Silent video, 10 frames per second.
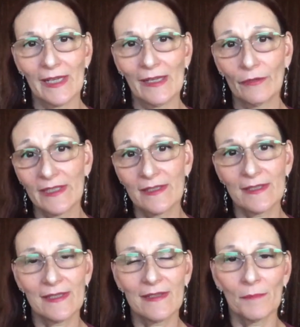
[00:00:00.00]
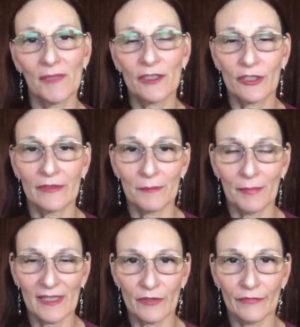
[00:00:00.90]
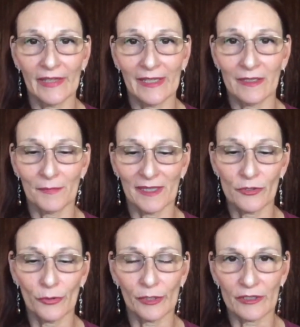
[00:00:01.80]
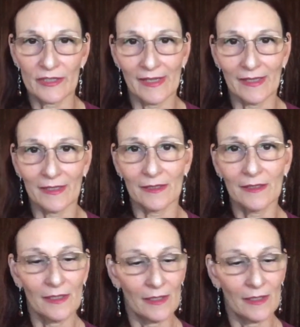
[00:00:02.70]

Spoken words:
I don't get to see them much. They're in Pennsylvania. My daughter's there.